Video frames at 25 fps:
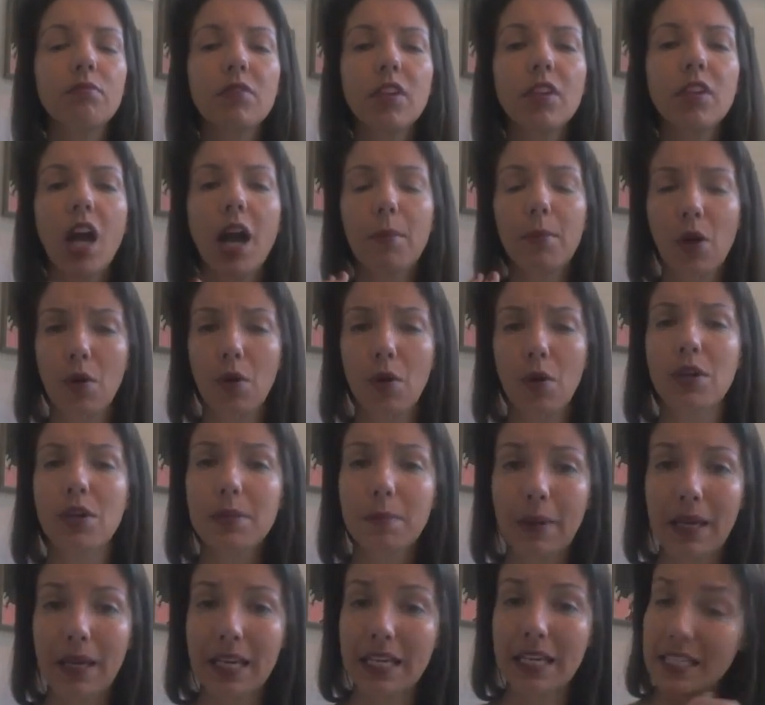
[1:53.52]
I'm going to
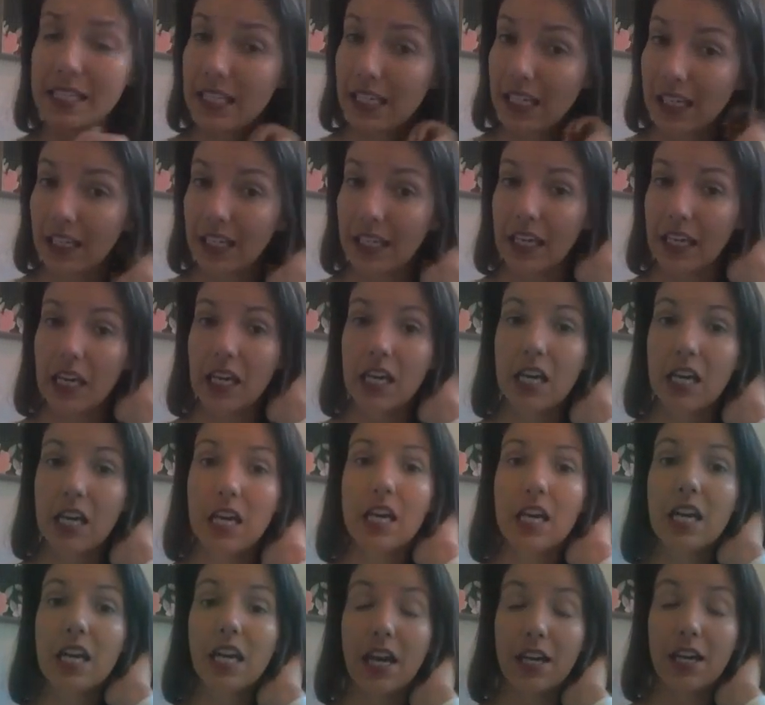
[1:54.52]
basically
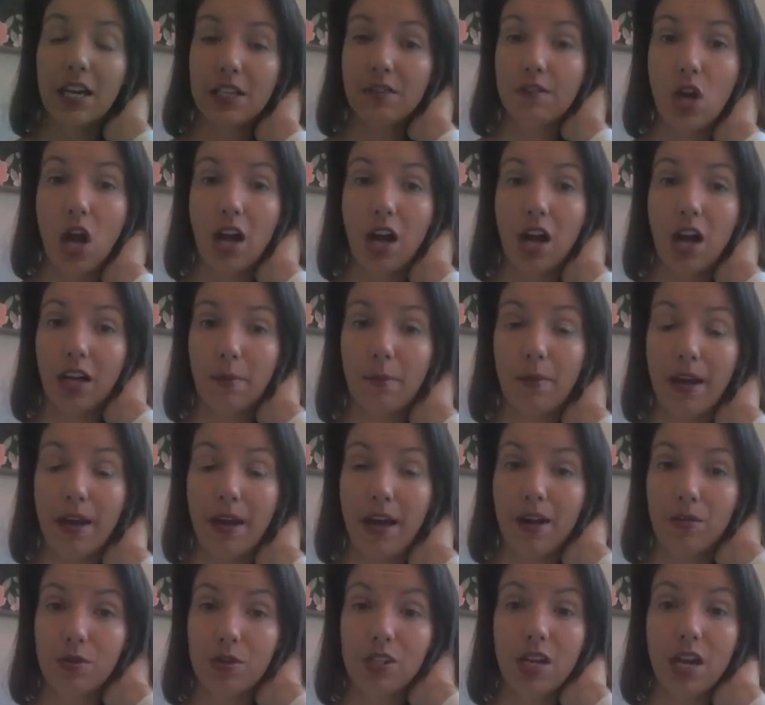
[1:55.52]
kind of talk
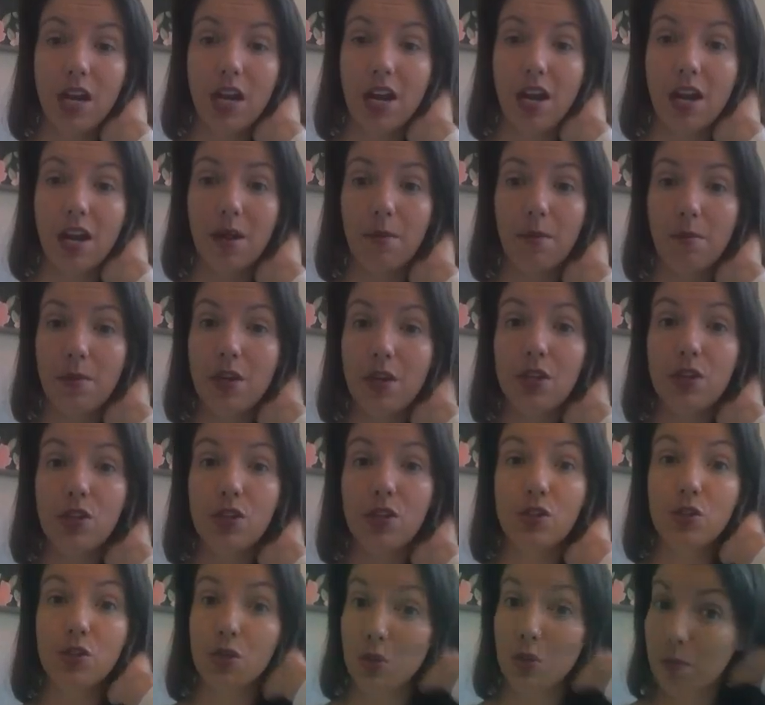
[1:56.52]
about
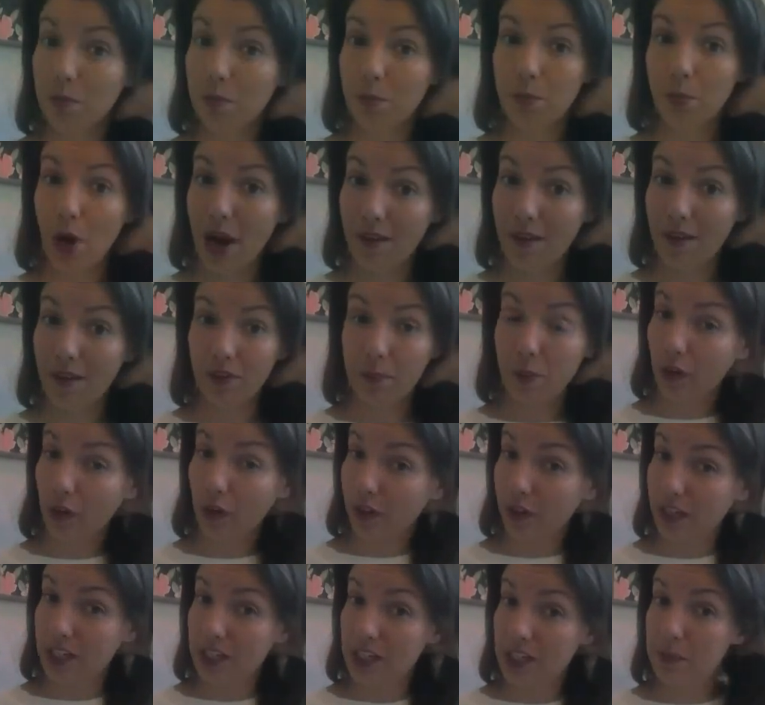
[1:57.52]
Zoom private
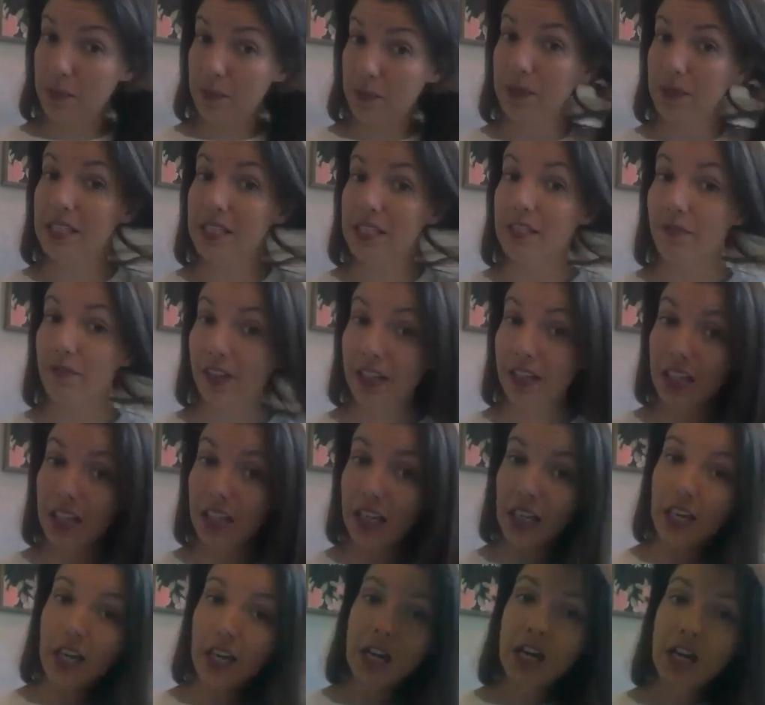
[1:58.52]
parties specifically.
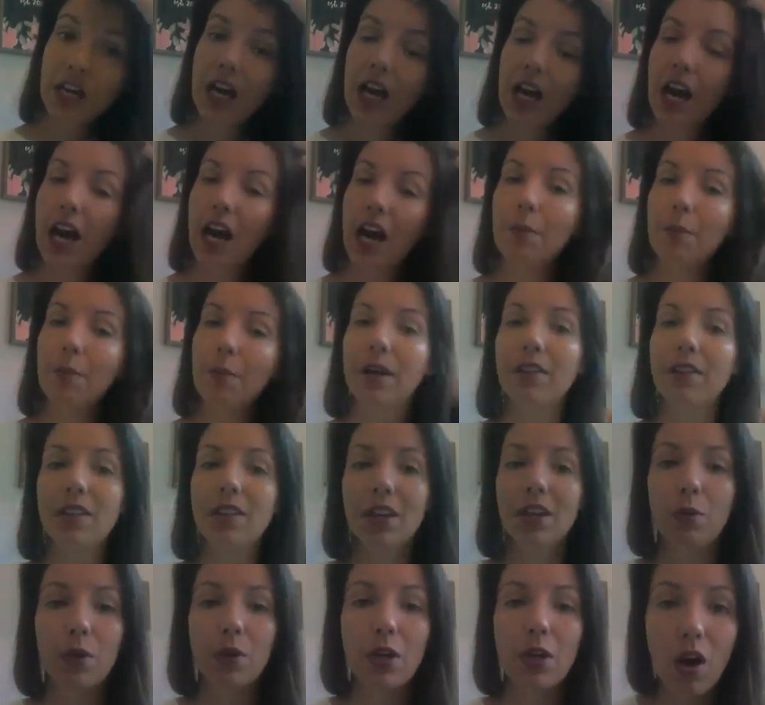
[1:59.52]
I think
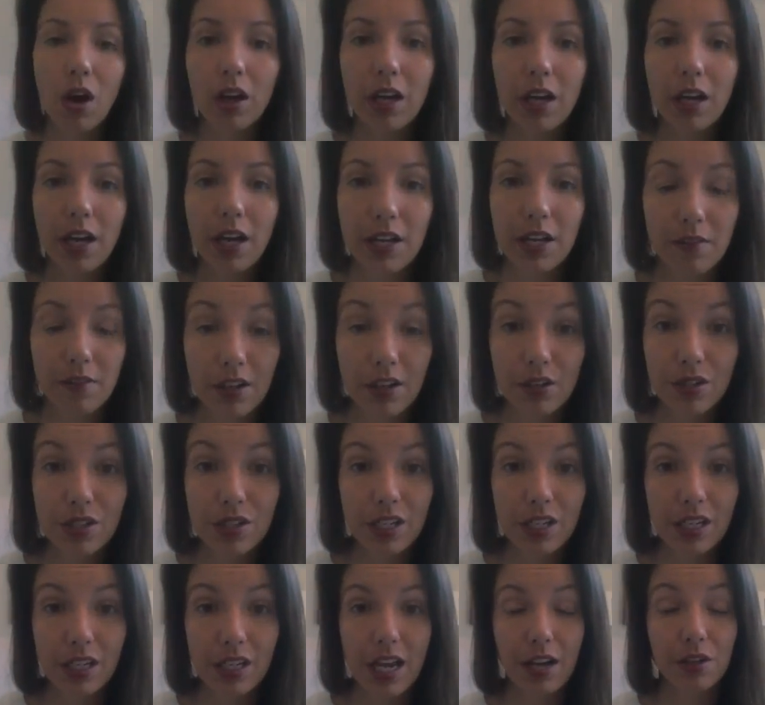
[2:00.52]
we all kind of
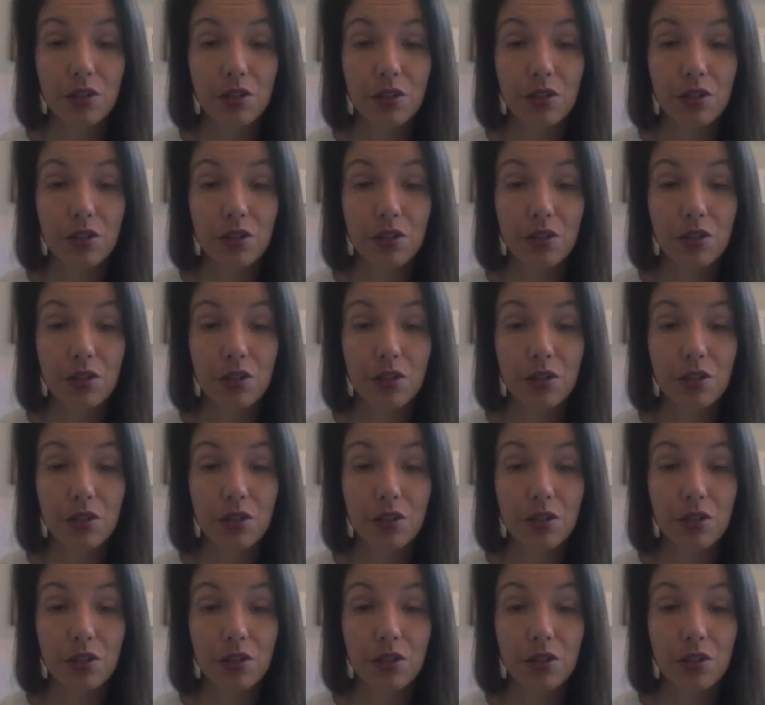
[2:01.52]
understand how to do